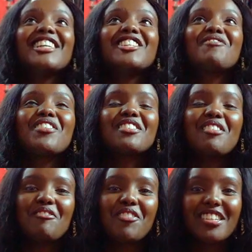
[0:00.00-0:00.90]
spend
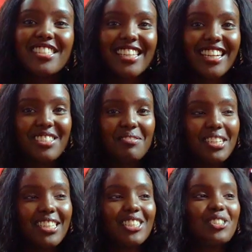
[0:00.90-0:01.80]
the first thirty
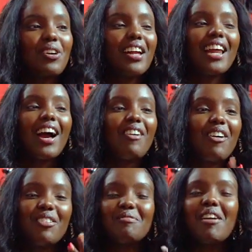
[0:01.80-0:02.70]
minutes to an
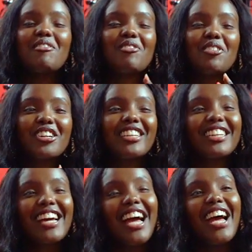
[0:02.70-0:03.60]
hour on my phone,
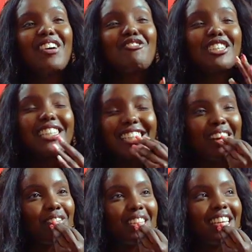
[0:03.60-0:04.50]
yeah. Which is
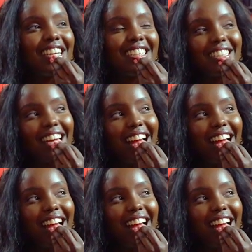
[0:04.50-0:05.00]
something.